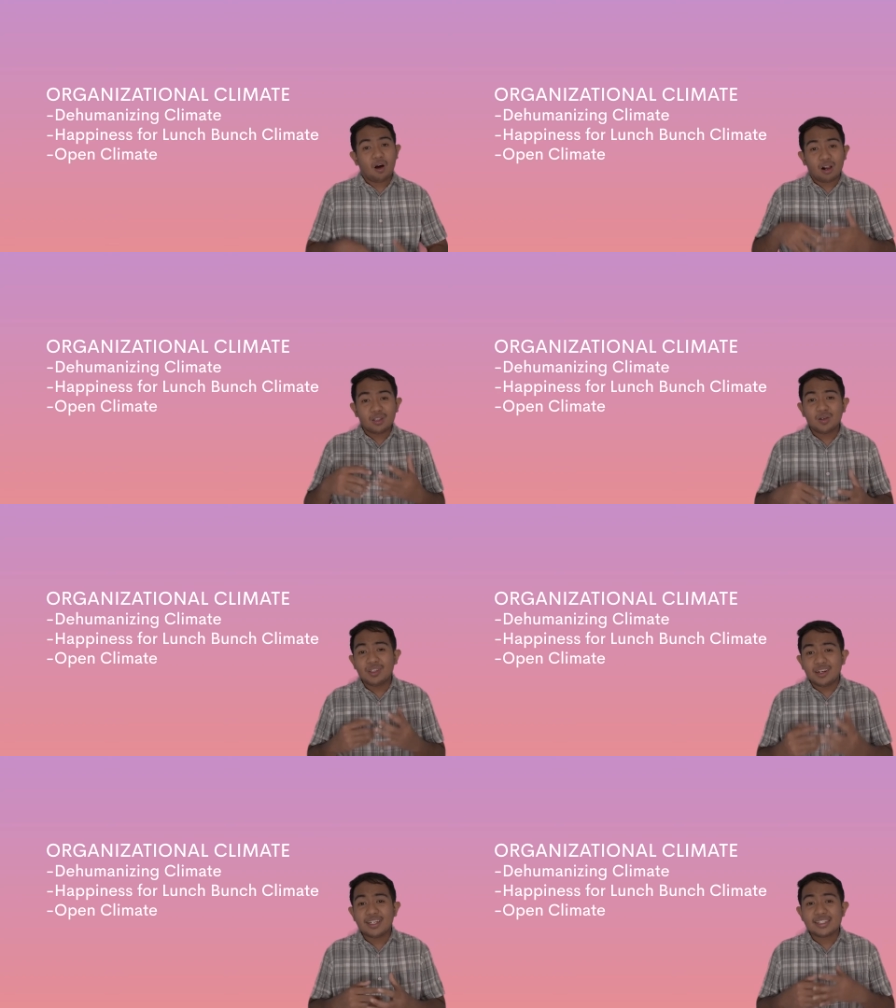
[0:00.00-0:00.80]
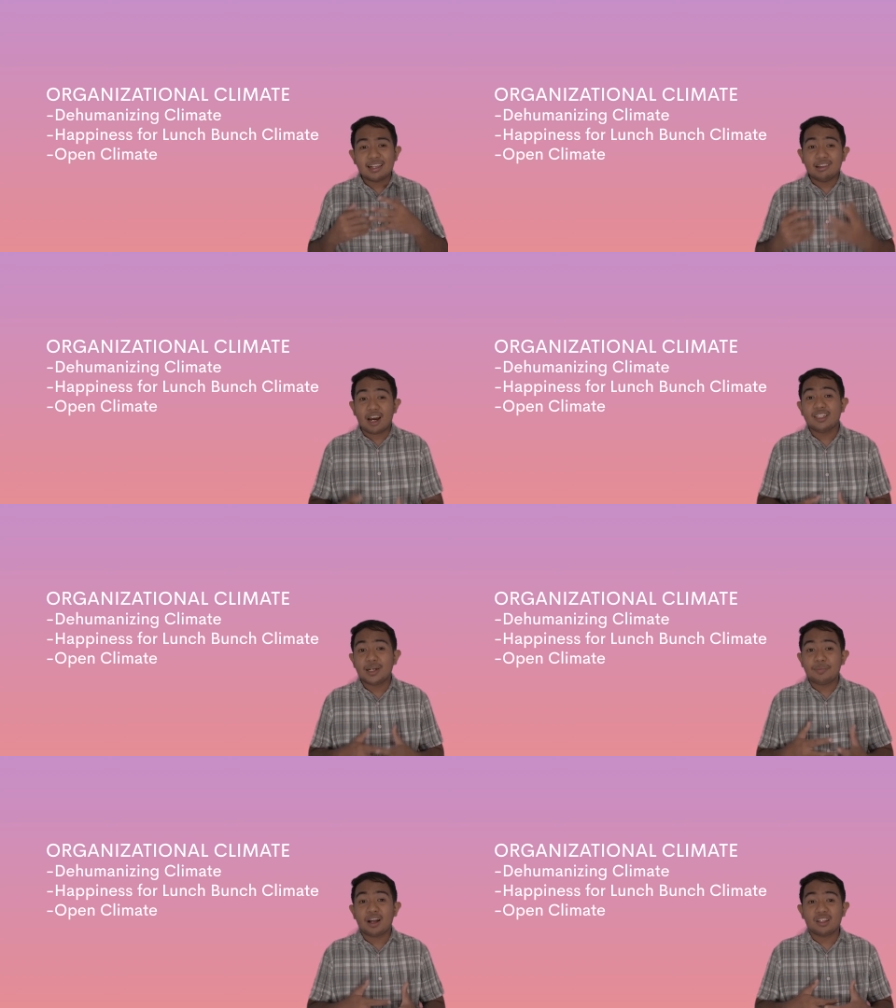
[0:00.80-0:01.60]
Although there is a large
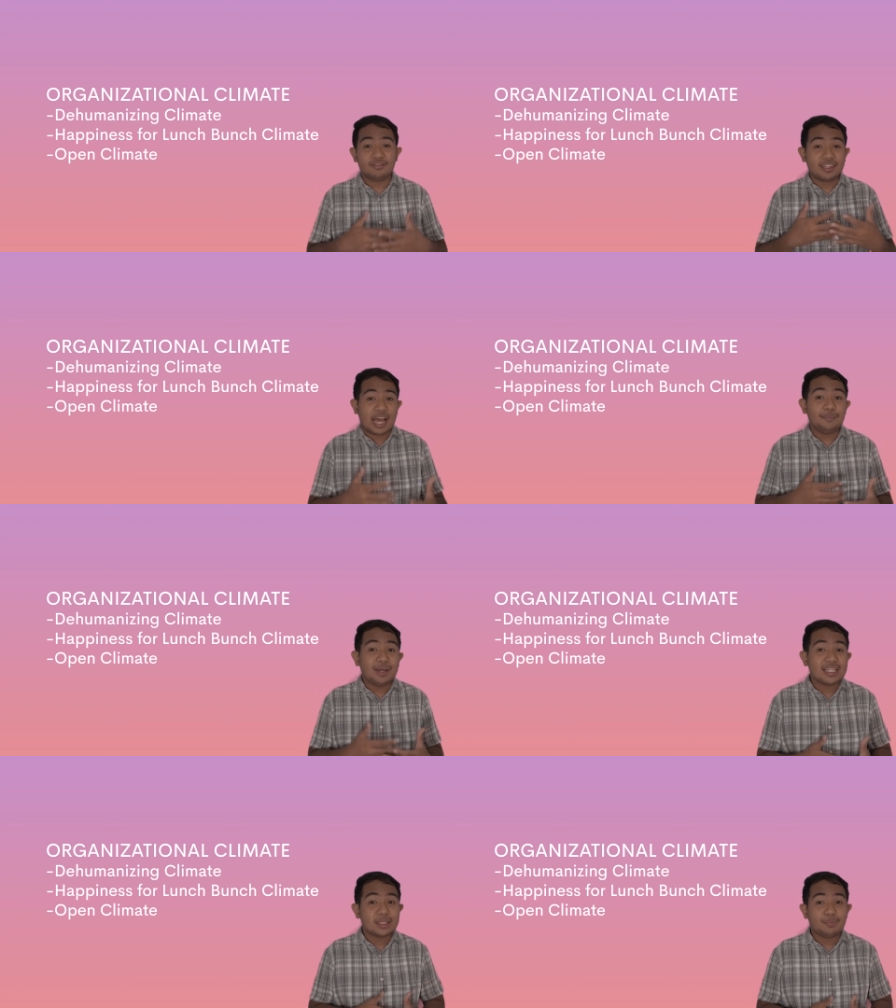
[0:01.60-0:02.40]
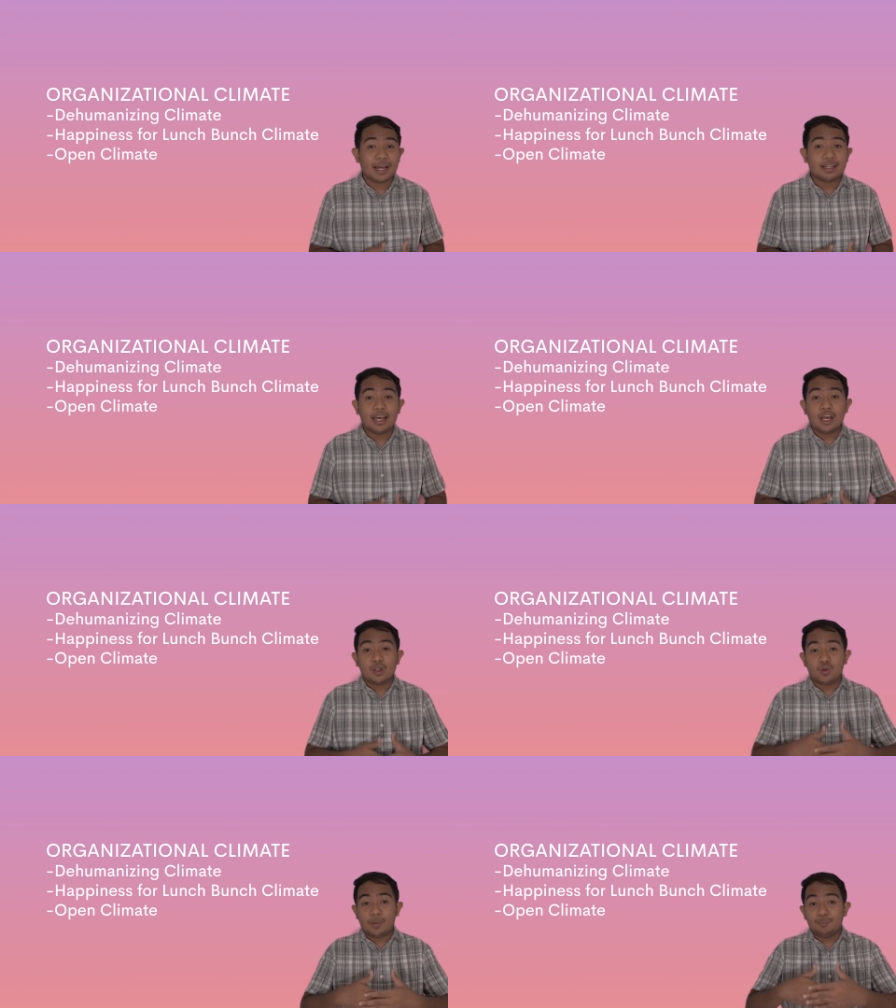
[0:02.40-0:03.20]
amount of time being spent
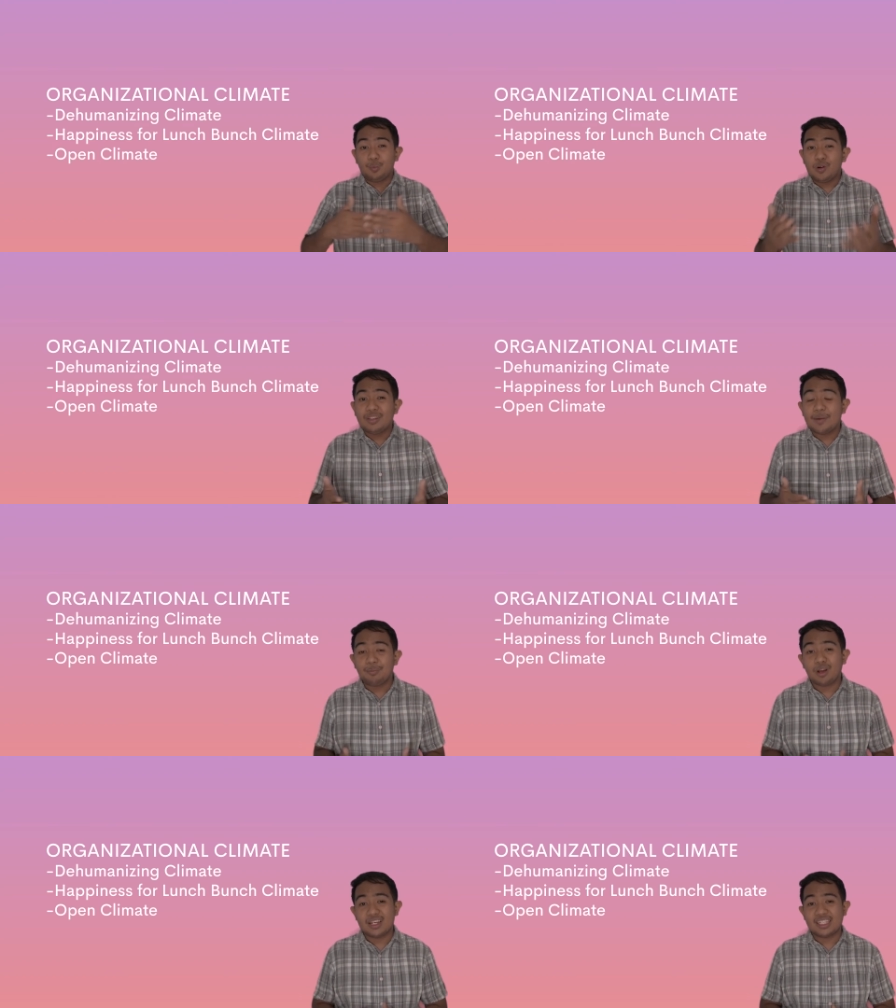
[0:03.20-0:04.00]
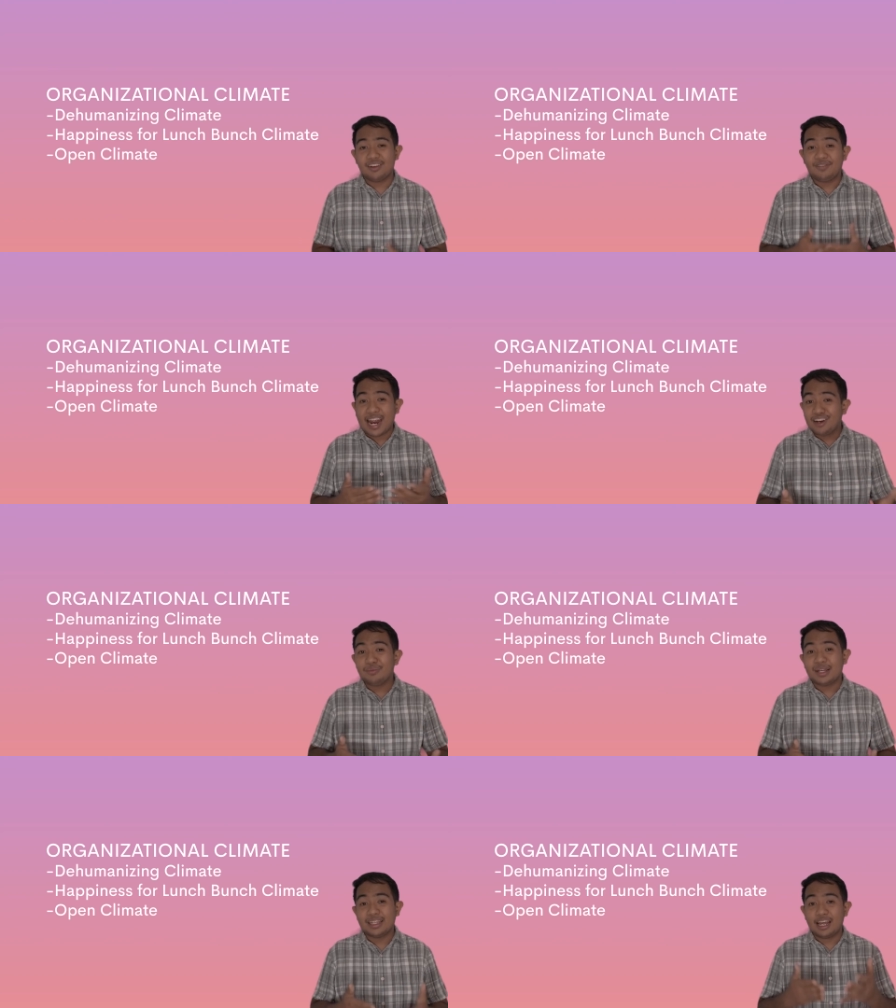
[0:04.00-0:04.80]
to improve the employee's
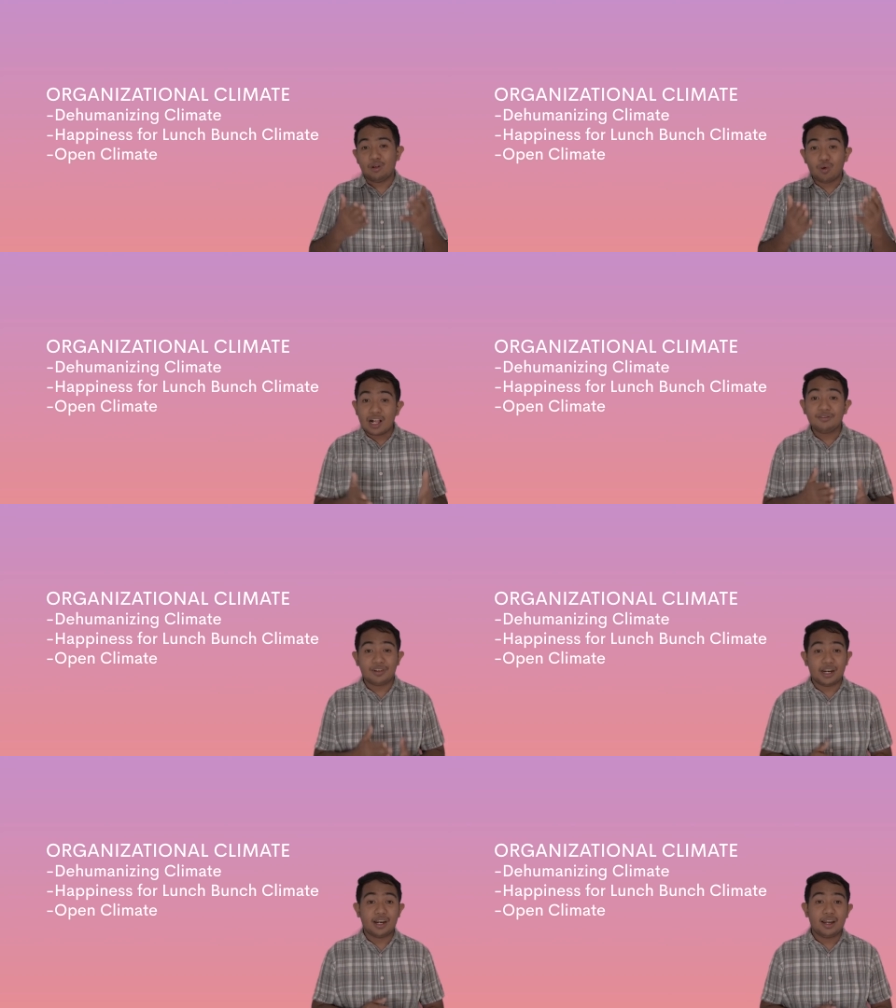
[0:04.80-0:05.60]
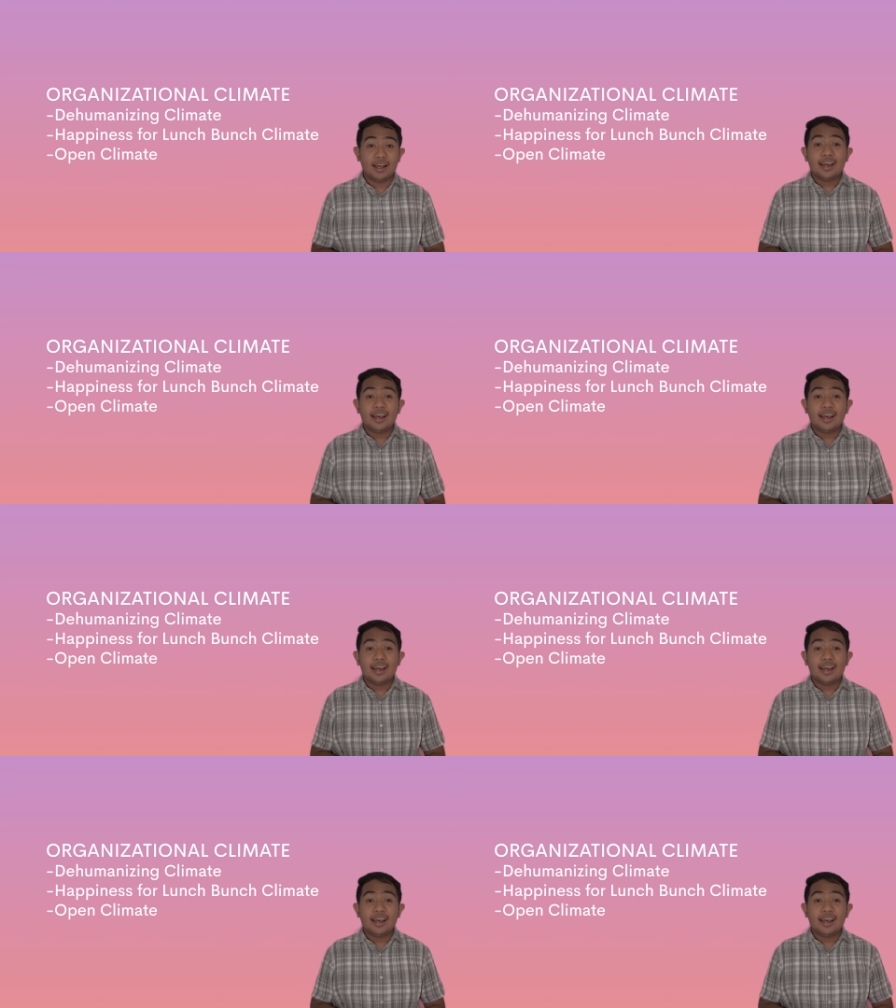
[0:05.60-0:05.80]
environment and welfare,